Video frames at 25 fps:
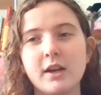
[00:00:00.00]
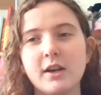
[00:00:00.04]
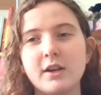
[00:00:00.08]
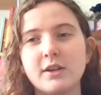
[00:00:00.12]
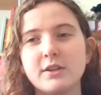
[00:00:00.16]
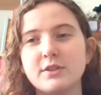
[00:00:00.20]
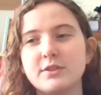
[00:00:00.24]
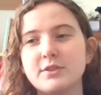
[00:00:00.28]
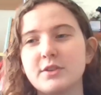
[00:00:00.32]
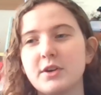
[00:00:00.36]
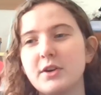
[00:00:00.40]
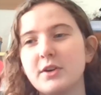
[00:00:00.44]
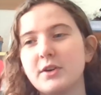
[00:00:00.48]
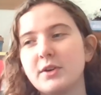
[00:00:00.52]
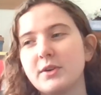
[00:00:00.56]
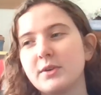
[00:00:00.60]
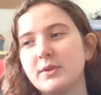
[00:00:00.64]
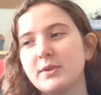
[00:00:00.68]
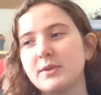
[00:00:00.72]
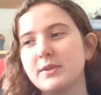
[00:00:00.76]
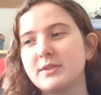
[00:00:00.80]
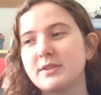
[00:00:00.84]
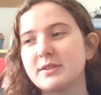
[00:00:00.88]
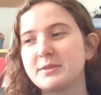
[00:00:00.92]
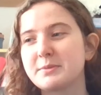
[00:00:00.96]
So,
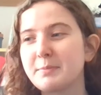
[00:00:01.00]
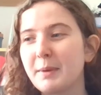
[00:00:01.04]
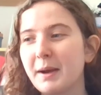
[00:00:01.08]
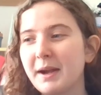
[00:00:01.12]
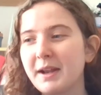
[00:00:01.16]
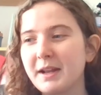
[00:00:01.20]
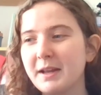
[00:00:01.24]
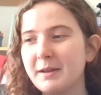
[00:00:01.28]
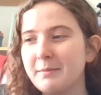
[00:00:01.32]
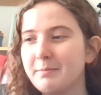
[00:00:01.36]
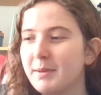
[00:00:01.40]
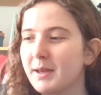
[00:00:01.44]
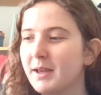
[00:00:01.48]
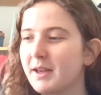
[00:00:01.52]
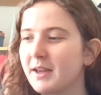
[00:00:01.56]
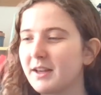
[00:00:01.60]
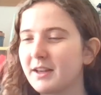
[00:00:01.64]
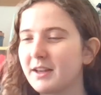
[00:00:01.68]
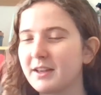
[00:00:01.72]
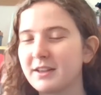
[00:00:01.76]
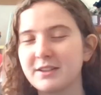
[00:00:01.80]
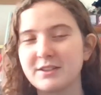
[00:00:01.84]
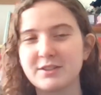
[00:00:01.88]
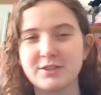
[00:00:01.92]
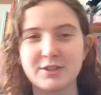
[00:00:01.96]
despite it
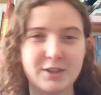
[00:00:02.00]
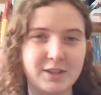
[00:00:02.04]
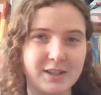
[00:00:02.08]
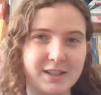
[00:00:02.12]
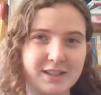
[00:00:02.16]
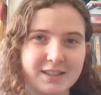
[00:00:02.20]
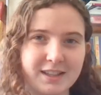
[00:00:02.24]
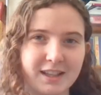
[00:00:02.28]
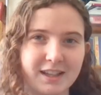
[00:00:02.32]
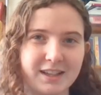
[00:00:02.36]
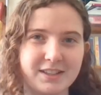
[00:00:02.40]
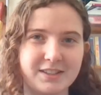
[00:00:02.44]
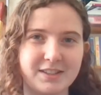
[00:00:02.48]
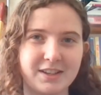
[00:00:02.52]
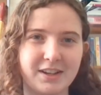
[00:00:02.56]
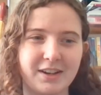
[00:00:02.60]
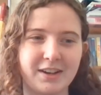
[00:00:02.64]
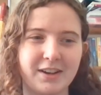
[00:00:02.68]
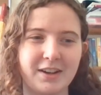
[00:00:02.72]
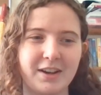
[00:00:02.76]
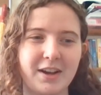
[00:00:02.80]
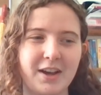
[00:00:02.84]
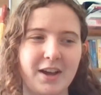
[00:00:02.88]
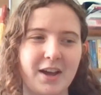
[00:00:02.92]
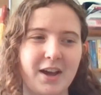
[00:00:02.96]
being 2 years later,
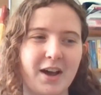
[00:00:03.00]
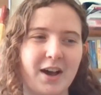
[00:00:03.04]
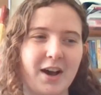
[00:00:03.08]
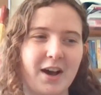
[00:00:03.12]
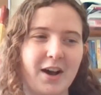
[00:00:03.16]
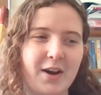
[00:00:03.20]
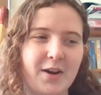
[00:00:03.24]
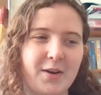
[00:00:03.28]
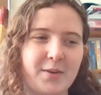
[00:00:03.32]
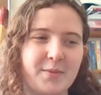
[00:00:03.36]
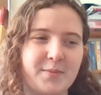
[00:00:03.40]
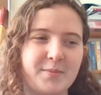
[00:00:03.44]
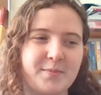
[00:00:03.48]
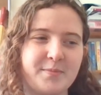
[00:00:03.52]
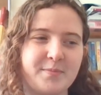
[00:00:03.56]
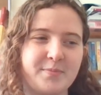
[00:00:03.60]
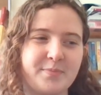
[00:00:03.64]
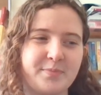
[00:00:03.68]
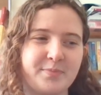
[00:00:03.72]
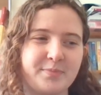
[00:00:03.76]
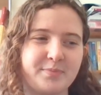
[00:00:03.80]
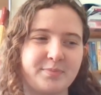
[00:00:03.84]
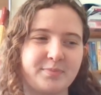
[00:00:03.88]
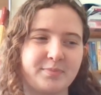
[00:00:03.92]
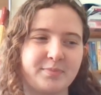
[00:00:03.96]

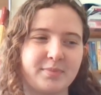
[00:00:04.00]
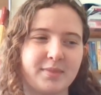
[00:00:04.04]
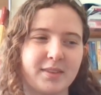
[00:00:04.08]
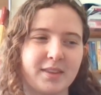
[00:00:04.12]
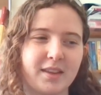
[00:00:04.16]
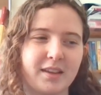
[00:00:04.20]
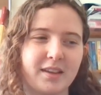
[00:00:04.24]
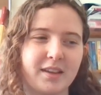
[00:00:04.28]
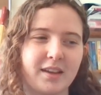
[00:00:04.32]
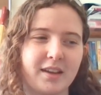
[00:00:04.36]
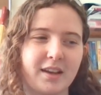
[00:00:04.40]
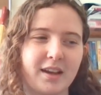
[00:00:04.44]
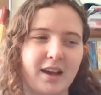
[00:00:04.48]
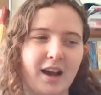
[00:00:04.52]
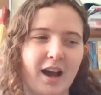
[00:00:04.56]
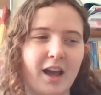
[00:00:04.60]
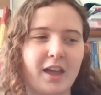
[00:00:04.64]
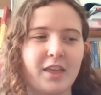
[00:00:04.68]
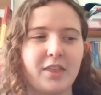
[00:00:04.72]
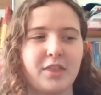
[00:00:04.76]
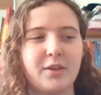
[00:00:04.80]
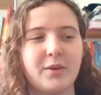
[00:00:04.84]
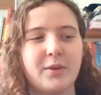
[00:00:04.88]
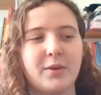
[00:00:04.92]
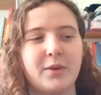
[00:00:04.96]
I
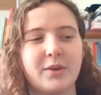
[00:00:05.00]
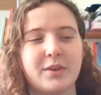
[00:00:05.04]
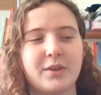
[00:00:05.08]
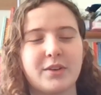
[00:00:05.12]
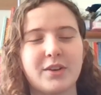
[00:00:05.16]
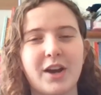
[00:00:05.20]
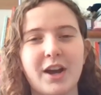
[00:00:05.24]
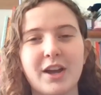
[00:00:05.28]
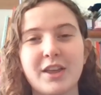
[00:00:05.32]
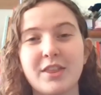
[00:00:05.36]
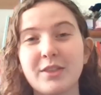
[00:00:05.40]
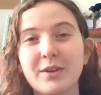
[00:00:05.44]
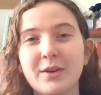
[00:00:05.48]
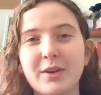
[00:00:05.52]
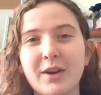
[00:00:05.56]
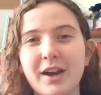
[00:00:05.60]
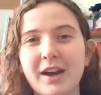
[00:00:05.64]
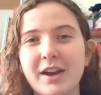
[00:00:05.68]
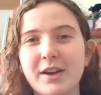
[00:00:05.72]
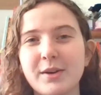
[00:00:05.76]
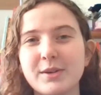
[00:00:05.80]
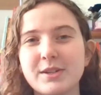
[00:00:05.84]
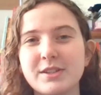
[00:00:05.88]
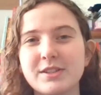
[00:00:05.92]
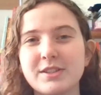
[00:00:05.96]
thought
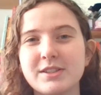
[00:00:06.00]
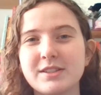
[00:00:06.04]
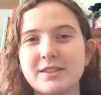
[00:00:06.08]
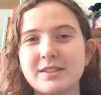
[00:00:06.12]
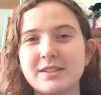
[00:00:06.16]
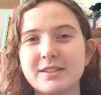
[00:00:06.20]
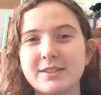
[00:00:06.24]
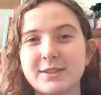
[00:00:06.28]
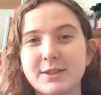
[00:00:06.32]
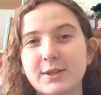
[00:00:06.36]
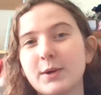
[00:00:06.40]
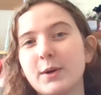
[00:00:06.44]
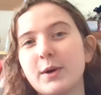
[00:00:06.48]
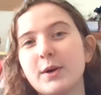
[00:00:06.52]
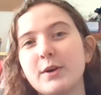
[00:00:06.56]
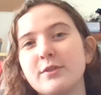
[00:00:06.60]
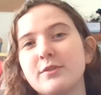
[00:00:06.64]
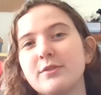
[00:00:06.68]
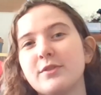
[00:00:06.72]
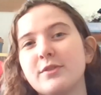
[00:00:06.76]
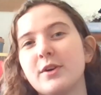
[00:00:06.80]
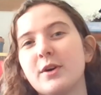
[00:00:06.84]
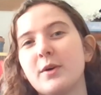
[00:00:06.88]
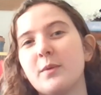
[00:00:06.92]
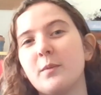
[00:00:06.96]
I would go
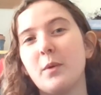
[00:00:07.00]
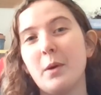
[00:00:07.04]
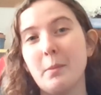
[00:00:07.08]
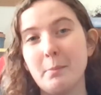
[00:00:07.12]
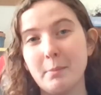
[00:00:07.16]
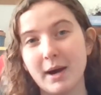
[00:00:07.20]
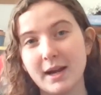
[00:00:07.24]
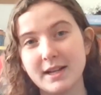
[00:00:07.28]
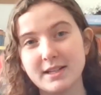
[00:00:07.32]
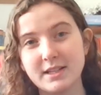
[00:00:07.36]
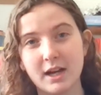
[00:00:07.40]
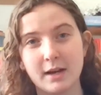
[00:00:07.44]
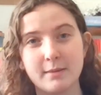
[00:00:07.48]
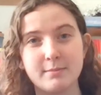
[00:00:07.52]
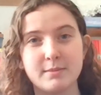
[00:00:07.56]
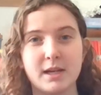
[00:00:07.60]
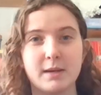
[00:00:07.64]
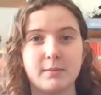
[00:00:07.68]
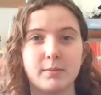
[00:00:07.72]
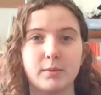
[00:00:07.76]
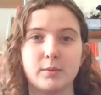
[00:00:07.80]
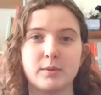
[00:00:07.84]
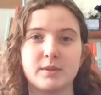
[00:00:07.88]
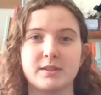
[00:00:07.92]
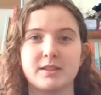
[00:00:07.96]
over what my
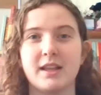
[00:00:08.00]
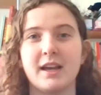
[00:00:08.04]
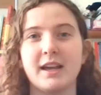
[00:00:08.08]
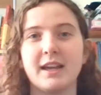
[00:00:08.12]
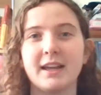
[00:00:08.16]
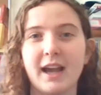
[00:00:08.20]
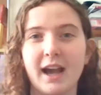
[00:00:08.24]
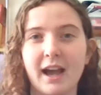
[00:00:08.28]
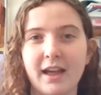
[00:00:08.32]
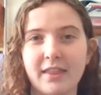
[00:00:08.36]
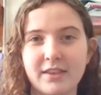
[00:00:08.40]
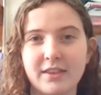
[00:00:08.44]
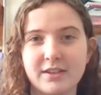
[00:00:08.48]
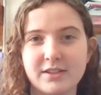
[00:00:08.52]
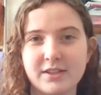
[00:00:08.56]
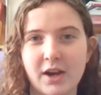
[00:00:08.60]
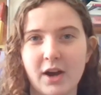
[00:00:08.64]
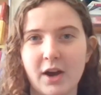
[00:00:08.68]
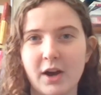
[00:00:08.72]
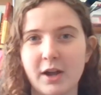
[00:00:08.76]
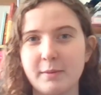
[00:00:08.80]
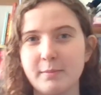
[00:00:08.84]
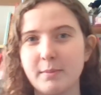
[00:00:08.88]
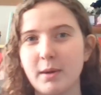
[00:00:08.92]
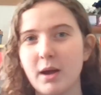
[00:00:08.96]
timetable was like at the
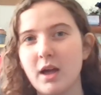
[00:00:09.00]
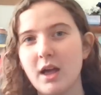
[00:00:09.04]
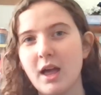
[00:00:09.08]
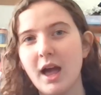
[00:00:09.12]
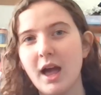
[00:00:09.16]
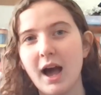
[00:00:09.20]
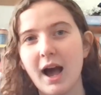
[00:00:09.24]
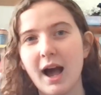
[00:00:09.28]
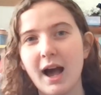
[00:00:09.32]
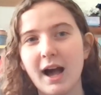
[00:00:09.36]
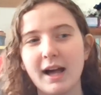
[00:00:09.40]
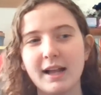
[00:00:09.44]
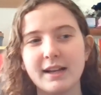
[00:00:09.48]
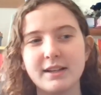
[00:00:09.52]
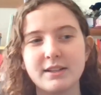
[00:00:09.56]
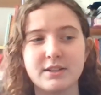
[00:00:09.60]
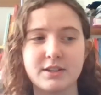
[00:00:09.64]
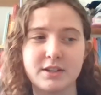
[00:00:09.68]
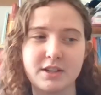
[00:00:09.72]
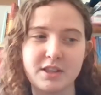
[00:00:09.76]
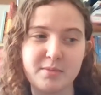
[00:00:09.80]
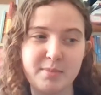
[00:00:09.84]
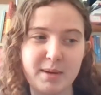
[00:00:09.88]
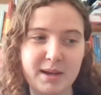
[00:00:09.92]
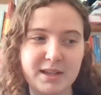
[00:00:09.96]
time, and
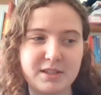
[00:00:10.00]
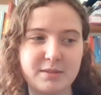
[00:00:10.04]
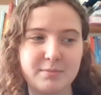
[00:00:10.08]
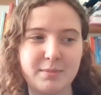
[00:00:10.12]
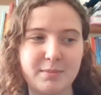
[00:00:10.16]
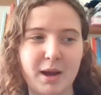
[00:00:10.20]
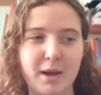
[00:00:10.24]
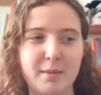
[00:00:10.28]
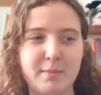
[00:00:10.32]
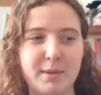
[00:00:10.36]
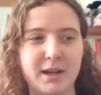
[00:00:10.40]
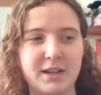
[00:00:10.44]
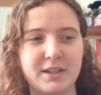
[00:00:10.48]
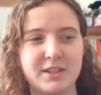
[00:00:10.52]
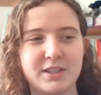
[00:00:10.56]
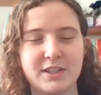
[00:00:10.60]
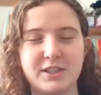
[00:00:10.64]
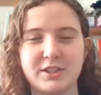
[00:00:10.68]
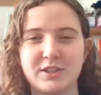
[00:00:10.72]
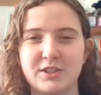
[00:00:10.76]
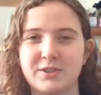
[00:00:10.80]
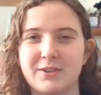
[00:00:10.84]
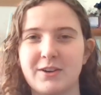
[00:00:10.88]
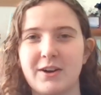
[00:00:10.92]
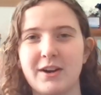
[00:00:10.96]
to the best of my
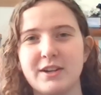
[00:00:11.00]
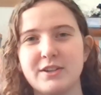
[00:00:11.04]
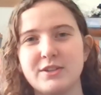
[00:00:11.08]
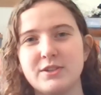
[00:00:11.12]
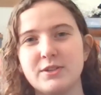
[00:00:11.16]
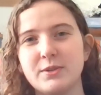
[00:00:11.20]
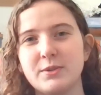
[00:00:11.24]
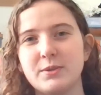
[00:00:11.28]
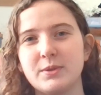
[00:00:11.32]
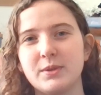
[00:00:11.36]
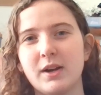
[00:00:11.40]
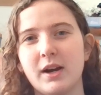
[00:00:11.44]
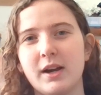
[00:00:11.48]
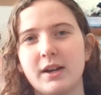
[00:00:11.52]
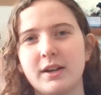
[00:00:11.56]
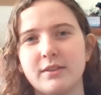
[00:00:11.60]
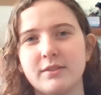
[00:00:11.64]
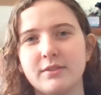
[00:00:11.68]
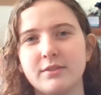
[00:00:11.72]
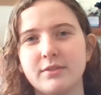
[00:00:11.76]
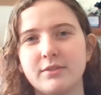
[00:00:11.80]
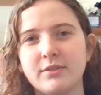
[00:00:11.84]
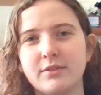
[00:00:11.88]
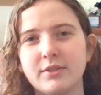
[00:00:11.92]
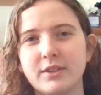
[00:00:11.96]
abilities, try to kind of
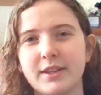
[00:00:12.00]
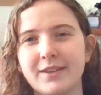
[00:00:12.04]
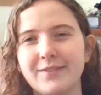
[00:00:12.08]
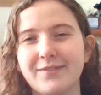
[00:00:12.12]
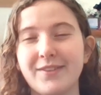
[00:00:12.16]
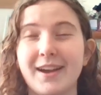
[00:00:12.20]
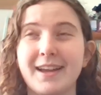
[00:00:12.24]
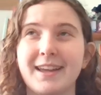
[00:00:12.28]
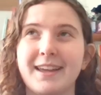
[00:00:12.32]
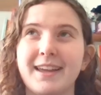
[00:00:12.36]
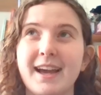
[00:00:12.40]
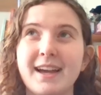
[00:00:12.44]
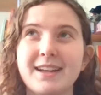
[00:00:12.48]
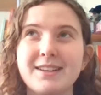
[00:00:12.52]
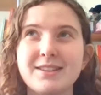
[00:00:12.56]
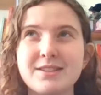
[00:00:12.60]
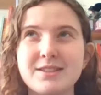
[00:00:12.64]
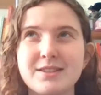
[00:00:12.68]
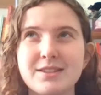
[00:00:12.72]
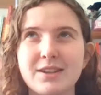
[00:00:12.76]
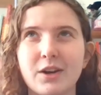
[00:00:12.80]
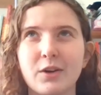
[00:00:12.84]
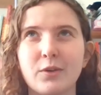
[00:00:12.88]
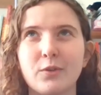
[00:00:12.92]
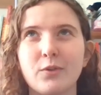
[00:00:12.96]
give, I
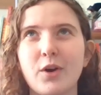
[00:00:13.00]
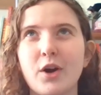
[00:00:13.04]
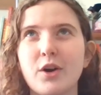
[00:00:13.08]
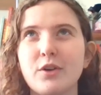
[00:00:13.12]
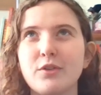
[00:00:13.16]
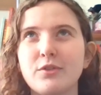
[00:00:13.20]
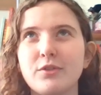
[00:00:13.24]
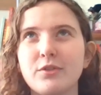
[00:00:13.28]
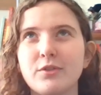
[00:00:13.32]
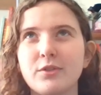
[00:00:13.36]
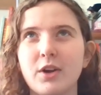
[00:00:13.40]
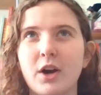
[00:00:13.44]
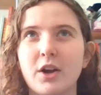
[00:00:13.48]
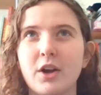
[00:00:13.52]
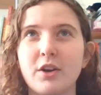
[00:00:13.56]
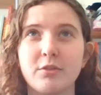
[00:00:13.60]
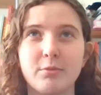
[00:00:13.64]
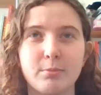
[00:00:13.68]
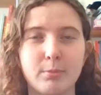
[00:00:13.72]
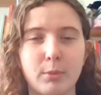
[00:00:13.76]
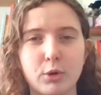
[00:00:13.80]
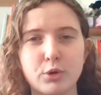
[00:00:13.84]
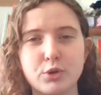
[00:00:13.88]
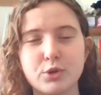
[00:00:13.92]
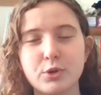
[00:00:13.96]
guess, a rough kind of
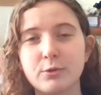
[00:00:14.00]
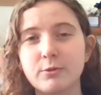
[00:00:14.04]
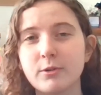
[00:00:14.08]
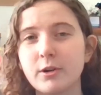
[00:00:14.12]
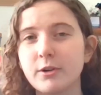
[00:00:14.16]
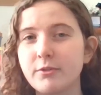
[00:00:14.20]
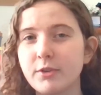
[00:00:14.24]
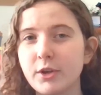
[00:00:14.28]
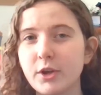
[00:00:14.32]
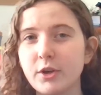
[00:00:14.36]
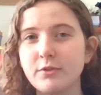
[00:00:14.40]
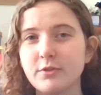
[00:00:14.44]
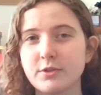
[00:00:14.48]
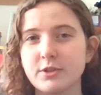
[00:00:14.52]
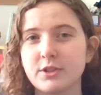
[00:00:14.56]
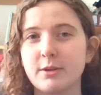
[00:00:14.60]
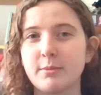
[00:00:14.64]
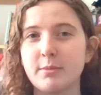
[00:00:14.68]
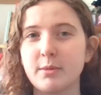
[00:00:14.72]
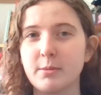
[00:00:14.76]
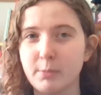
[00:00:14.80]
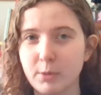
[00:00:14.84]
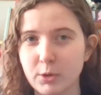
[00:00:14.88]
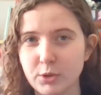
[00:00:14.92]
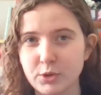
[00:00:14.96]
module review for some of
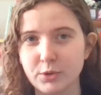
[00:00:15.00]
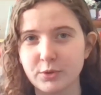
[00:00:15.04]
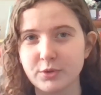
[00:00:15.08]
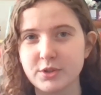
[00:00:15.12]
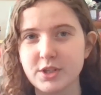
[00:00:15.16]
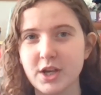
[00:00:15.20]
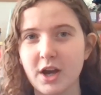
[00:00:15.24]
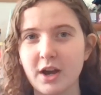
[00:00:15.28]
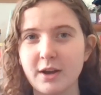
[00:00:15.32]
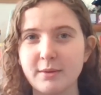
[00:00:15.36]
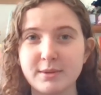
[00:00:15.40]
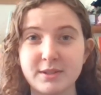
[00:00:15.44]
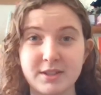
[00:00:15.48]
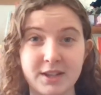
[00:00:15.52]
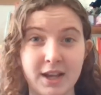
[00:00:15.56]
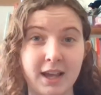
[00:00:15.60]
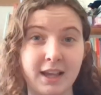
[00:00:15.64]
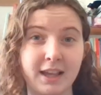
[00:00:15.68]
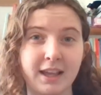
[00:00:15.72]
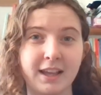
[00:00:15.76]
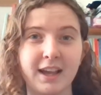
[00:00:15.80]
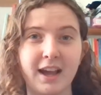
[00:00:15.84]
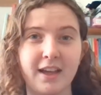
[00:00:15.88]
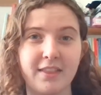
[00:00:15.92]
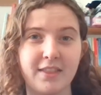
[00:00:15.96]
the modules that I was
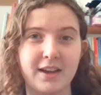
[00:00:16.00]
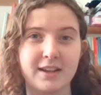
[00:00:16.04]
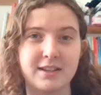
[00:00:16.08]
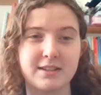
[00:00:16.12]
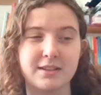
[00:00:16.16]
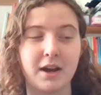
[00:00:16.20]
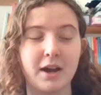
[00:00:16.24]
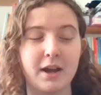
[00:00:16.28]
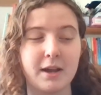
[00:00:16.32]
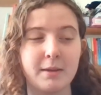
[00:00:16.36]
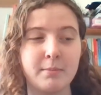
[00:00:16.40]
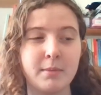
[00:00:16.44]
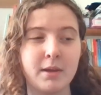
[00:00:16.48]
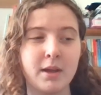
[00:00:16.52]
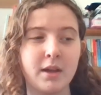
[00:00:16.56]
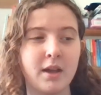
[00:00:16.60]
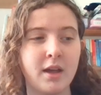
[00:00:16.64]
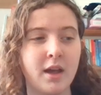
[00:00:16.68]
taking at that time.